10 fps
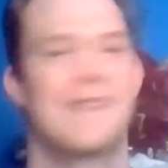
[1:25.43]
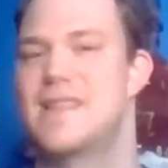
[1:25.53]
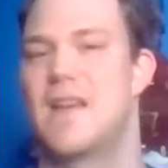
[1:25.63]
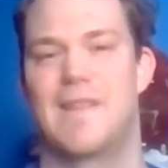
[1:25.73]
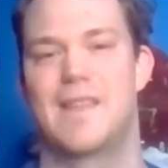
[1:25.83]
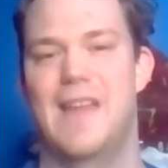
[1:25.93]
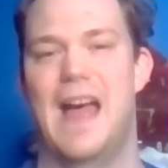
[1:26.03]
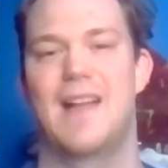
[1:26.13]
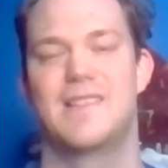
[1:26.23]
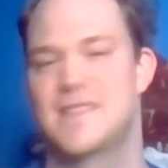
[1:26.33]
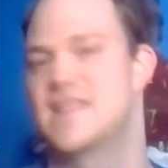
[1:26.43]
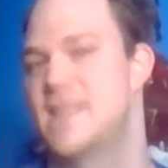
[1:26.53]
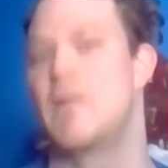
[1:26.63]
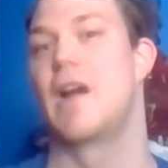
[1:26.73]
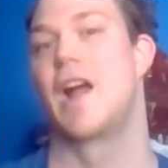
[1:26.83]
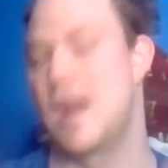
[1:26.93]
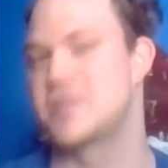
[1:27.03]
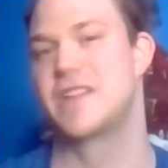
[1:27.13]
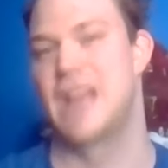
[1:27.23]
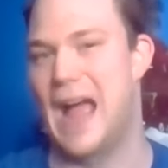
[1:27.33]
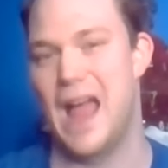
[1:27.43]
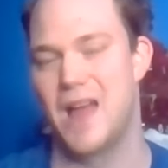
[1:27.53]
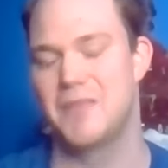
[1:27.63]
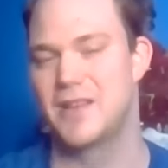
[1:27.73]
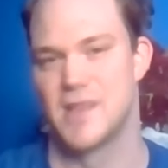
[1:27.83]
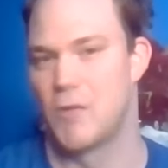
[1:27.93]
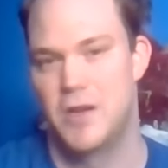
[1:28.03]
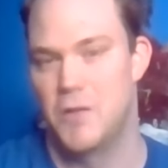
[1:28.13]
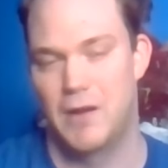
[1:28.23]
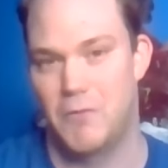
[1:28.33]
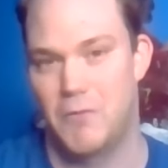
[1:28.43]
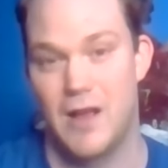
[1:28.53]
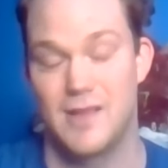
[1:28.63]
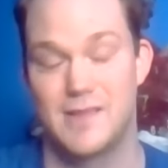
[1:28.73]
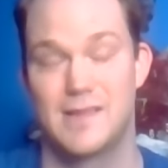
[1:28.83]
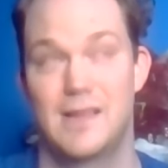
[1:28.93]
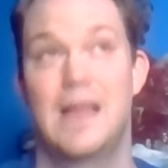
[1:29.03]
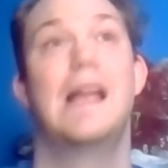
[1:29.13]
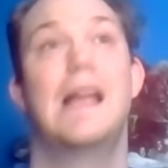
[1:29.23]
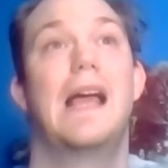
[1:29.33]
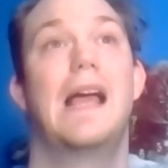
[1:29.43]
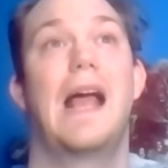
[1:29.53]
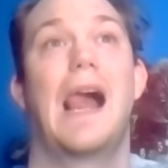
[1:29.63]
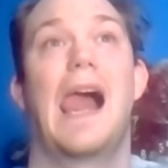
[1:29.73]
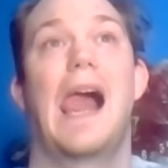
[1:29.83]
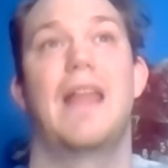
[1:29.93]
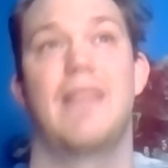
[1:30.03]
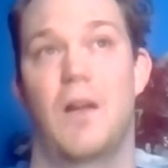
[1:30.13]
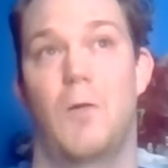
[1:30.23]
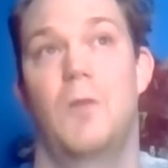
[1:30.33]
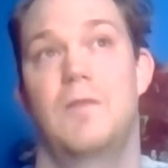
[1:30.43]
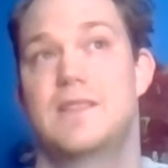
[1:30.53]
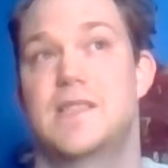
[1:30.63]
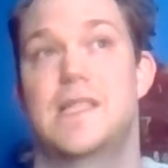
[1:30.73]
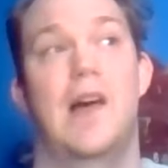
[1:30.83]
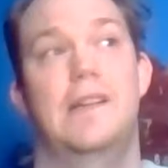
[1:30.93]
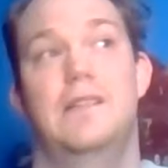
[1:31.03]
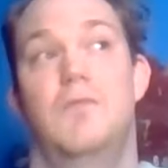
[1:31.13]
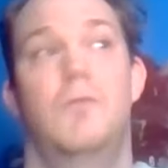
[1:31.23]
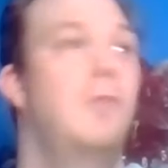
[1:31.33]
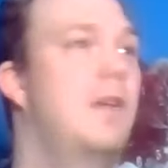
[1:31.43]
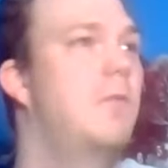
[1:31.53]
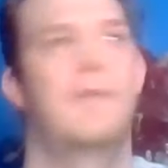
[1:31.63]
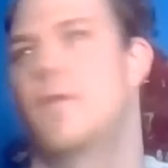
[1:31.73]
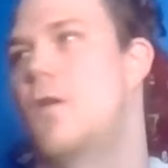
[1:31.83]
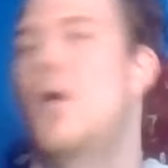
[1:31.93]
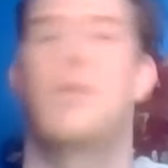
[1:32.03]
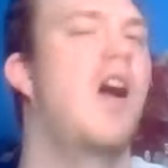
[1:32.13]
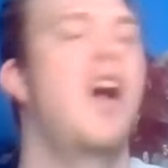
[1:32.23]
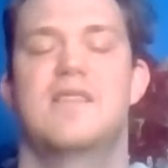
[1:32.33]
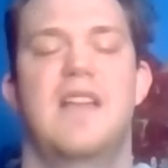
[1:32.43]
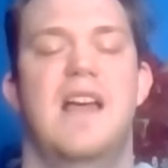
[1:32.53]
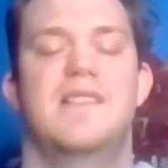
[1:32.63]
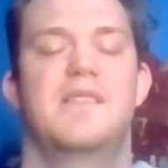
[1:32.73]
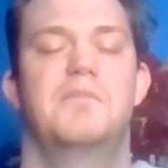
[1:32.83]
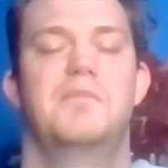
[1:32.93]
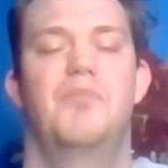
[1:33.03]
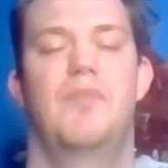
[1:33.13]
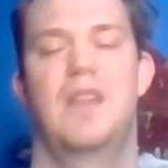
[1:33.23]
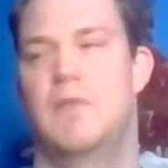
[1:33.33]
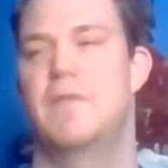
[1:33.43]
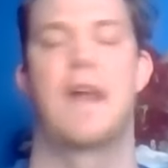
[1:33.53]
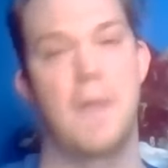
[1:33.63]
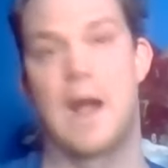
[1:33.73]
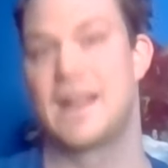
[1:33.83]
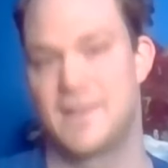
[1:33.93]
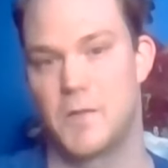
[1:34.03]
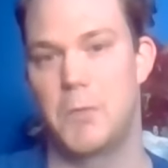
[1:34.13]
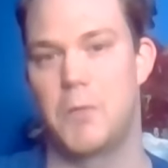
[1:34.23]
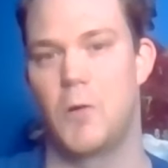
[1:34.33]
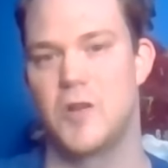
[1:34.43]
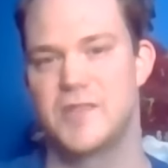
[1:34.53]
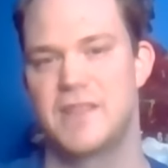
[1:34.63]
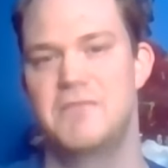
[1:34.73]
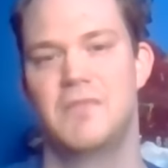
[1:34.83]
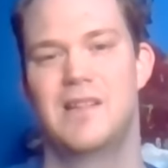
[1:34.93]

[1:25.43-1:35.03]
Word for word: and stuff like that, just to see what I actually had, because no one knew what it was. And then all of a sudden, we went through the whole process. We found out that I had cerebral palsy.